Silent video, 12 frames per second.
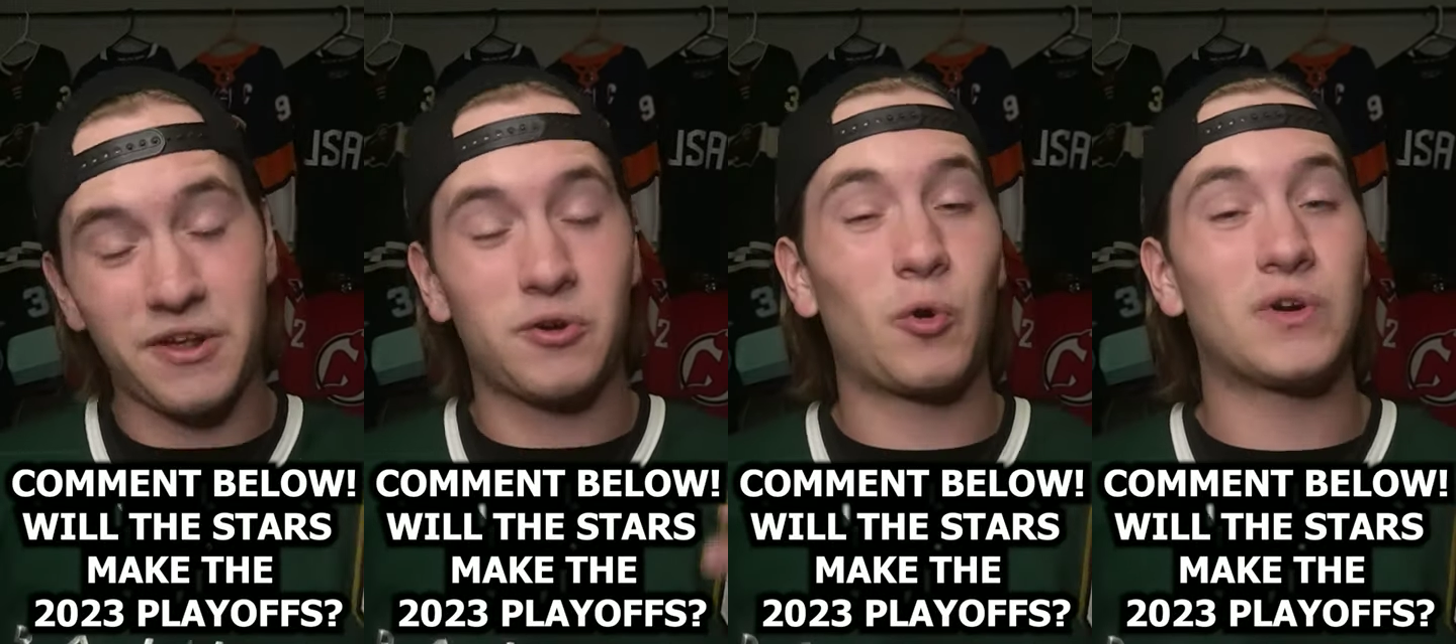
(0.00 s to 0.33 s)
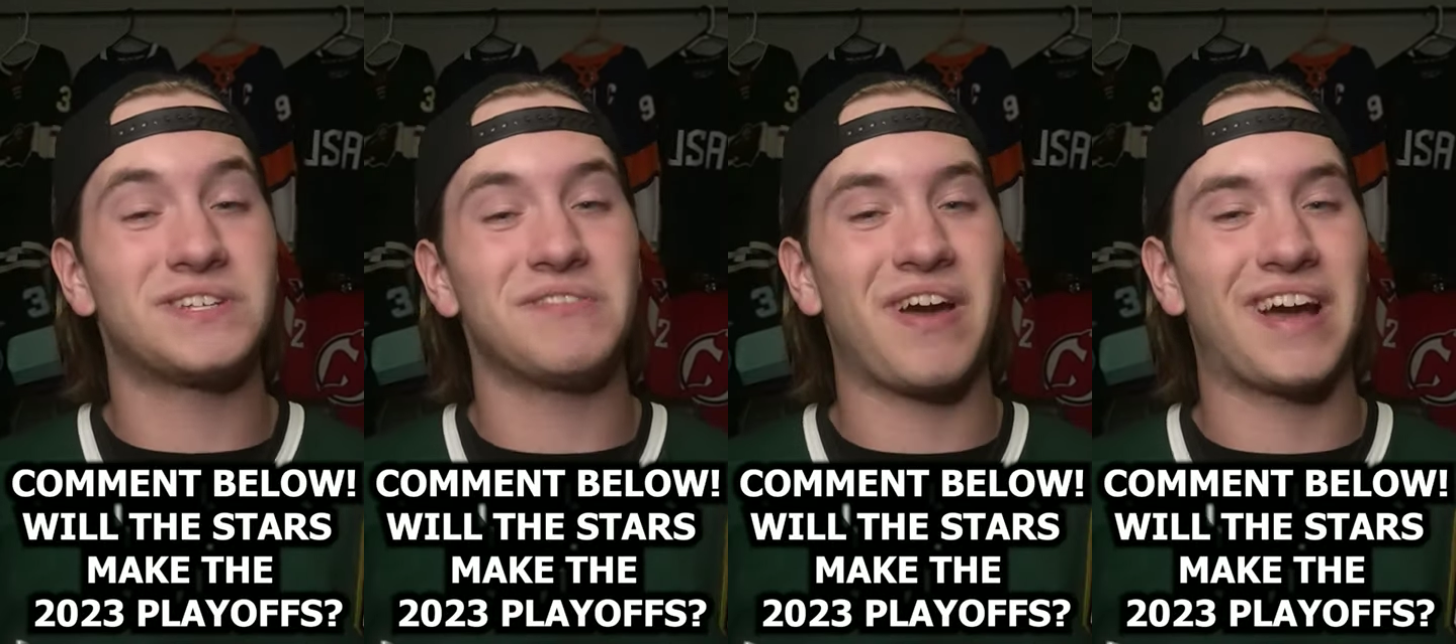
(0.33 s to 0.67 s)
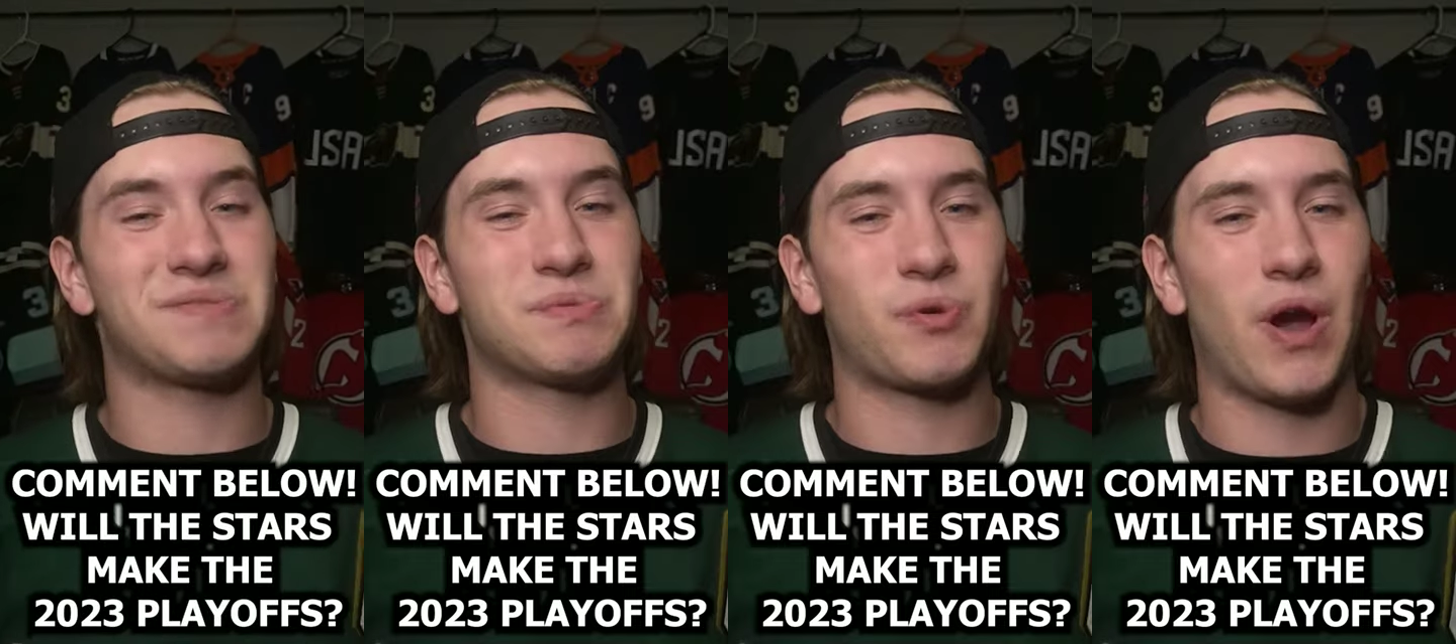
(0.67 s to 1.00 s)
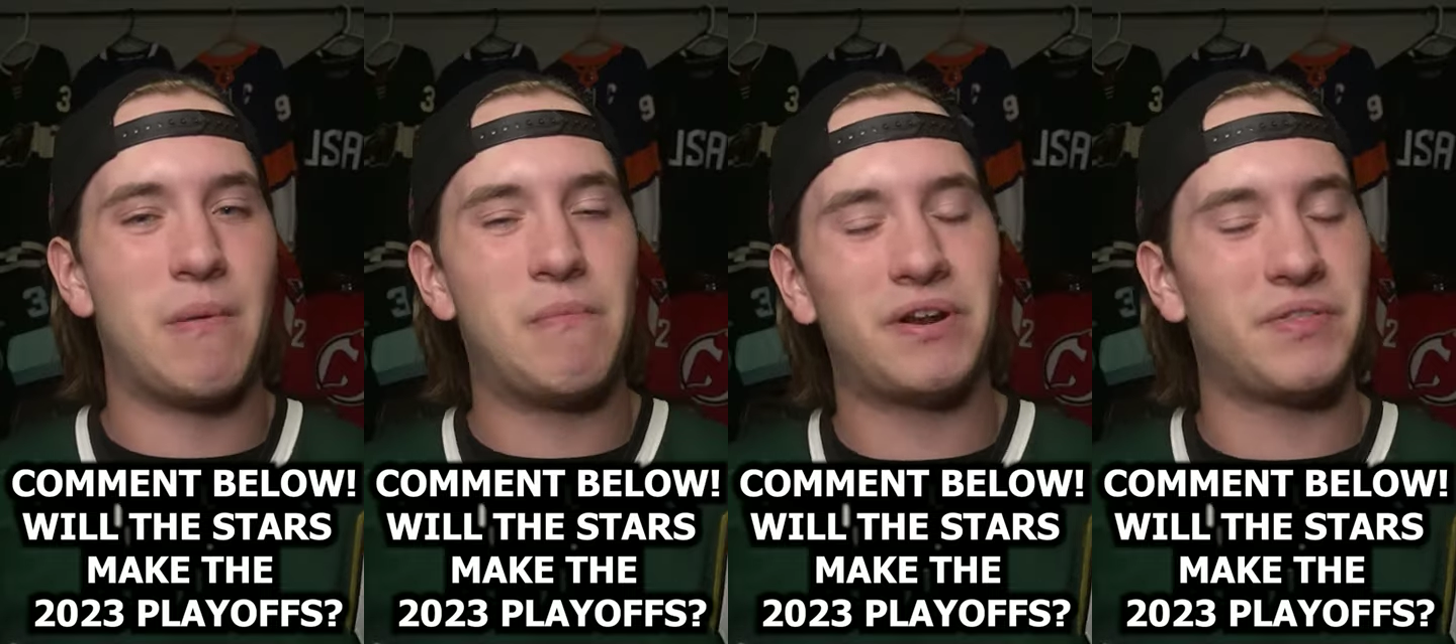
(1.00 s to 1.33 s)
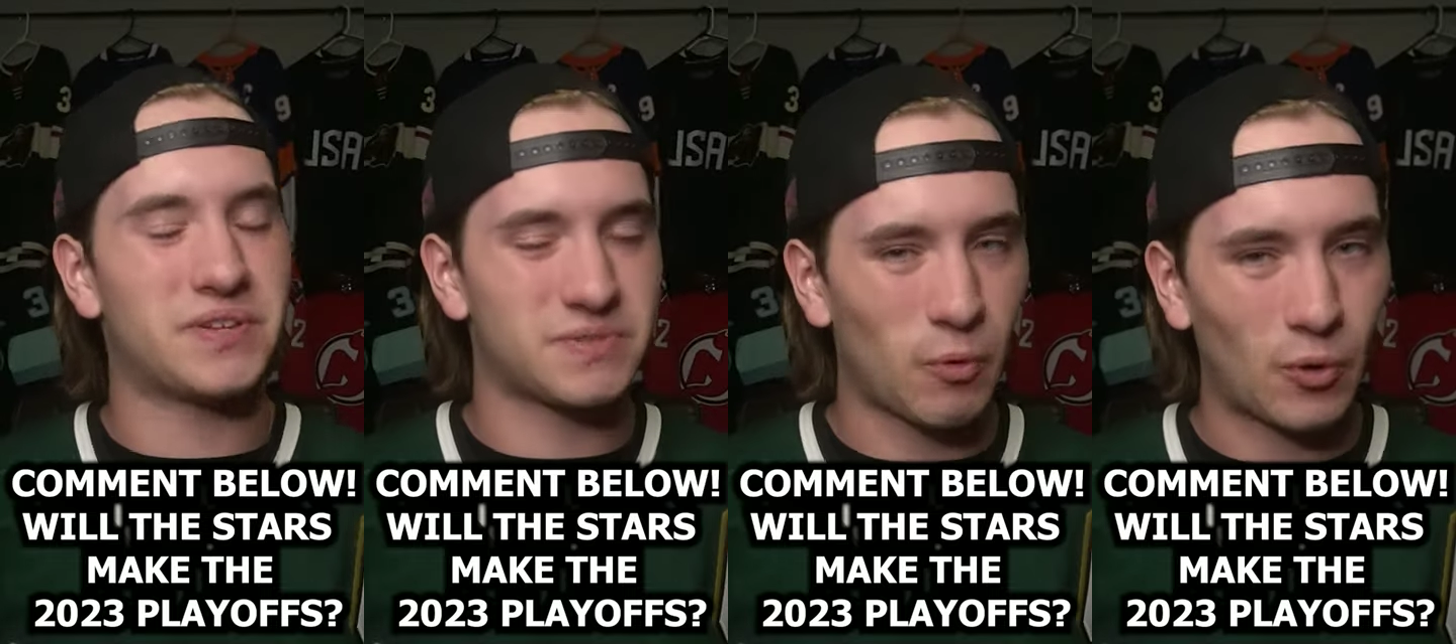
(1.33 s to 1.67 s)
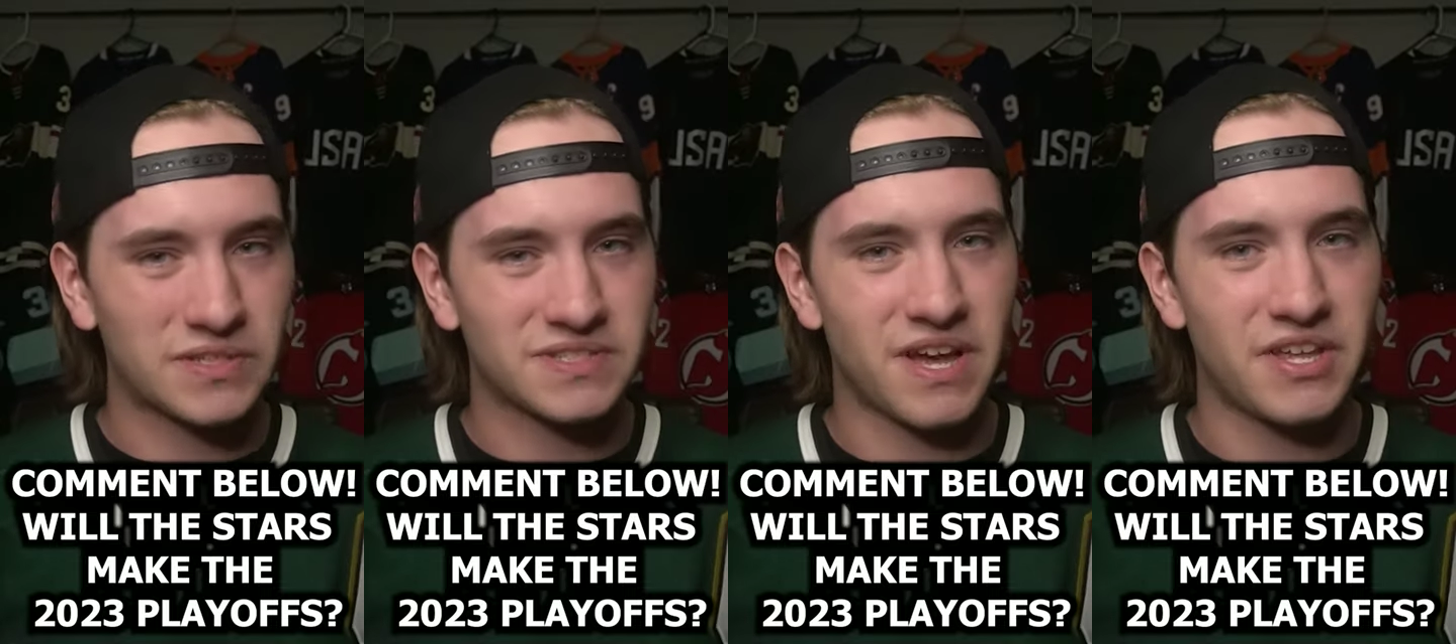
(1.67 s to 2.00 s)
And of course, hit that subscribe button to the
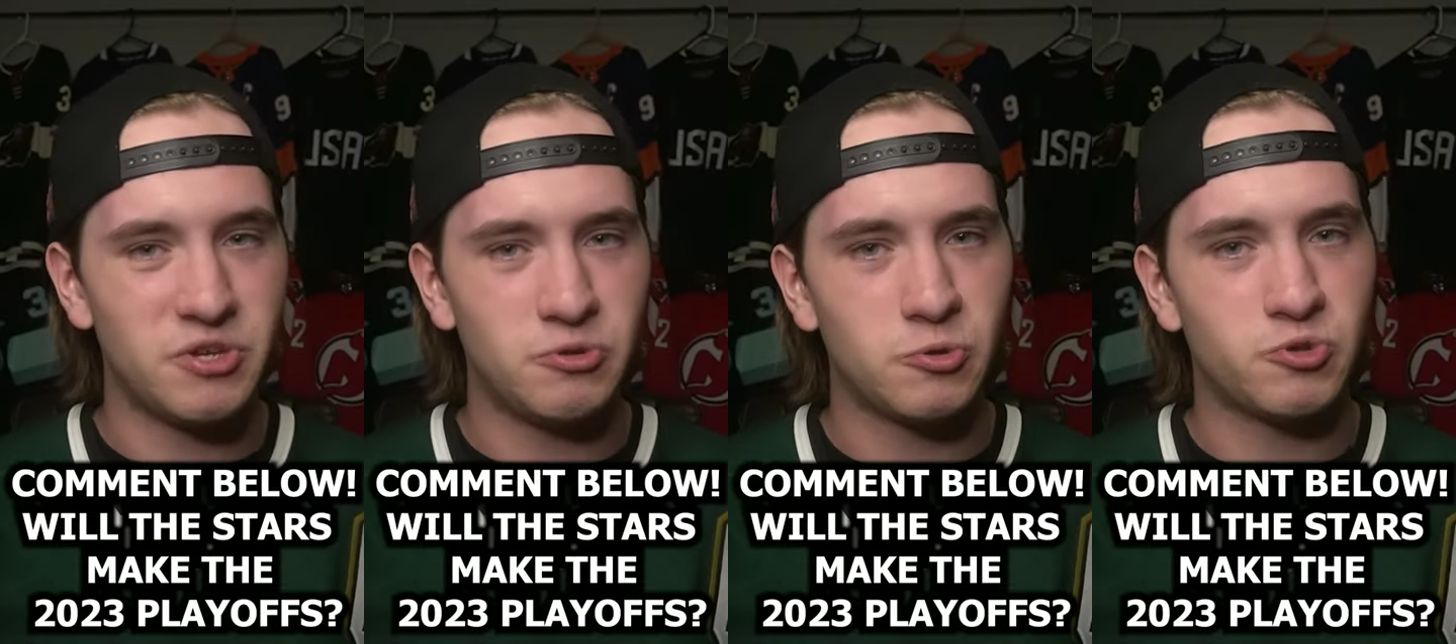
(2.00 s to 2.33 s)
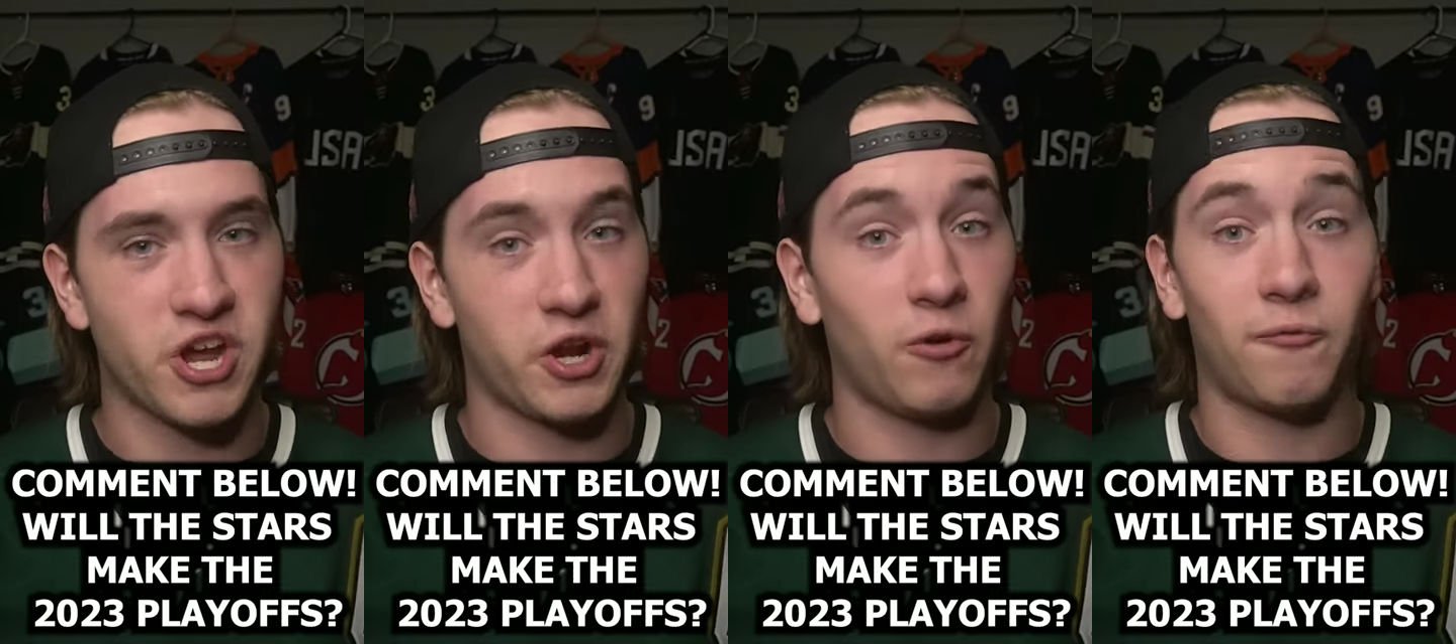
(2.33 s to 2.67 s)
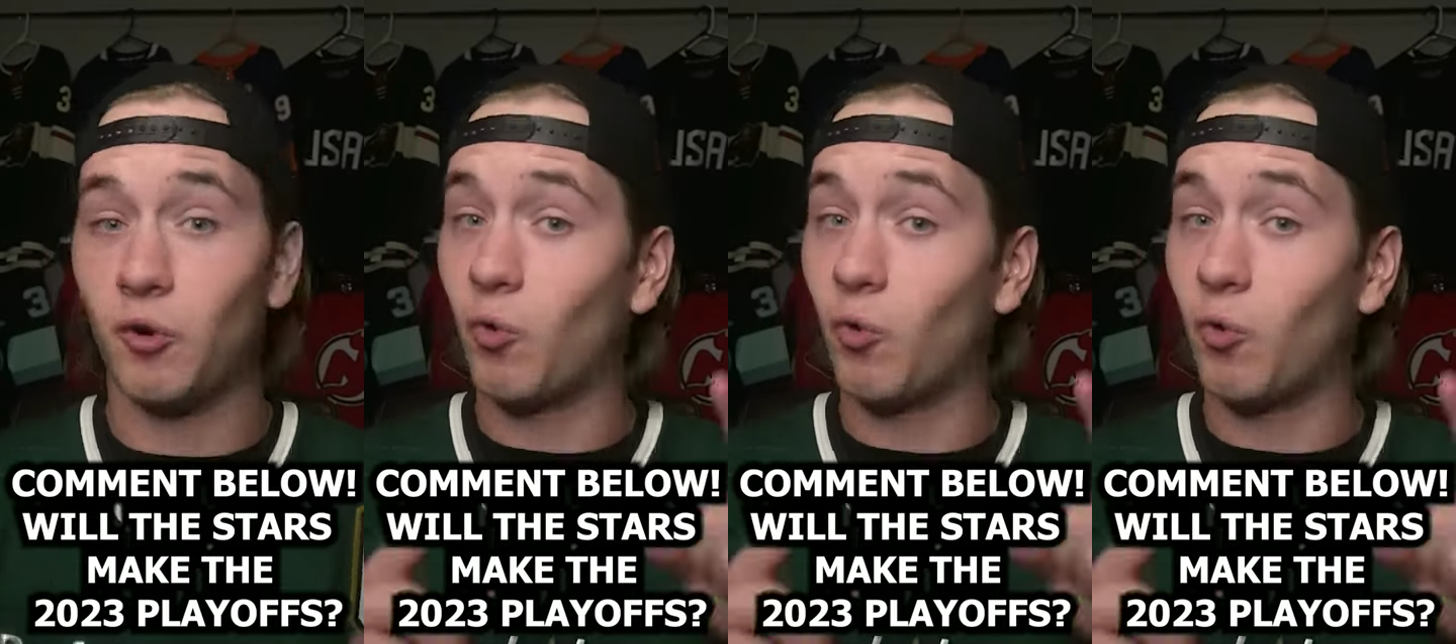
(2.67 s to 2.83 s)
Sportsnet YouTube channel